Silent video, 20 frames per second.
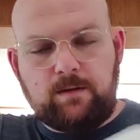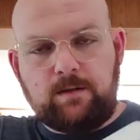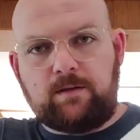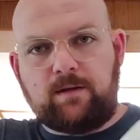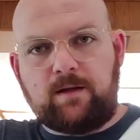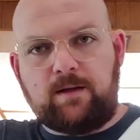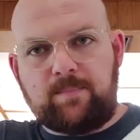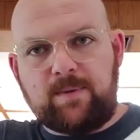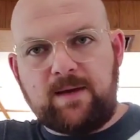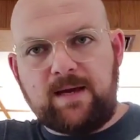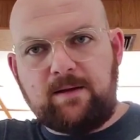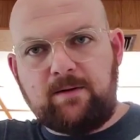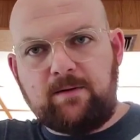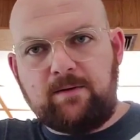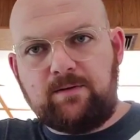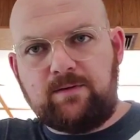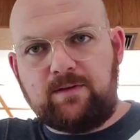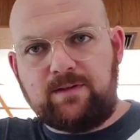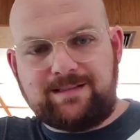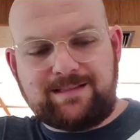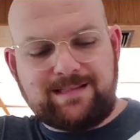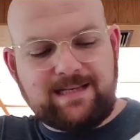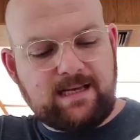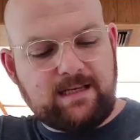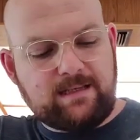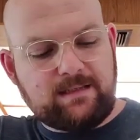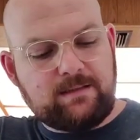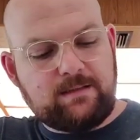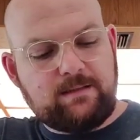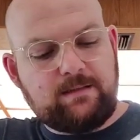It's got patterns and
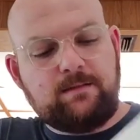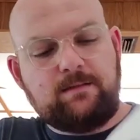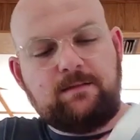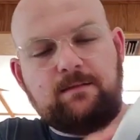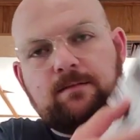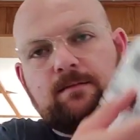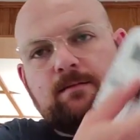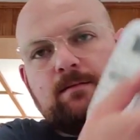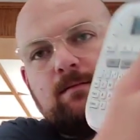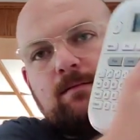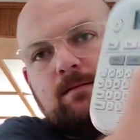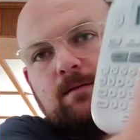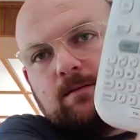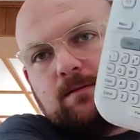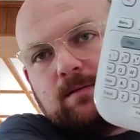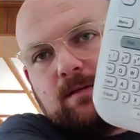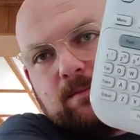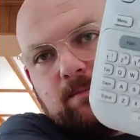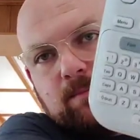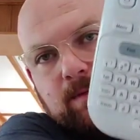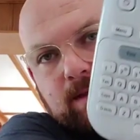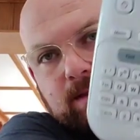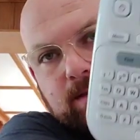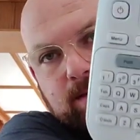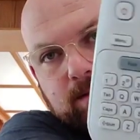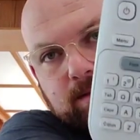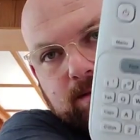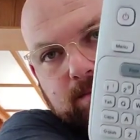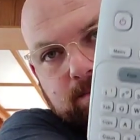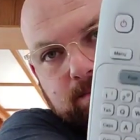text. So
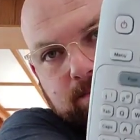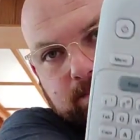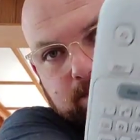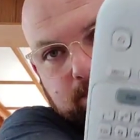templates,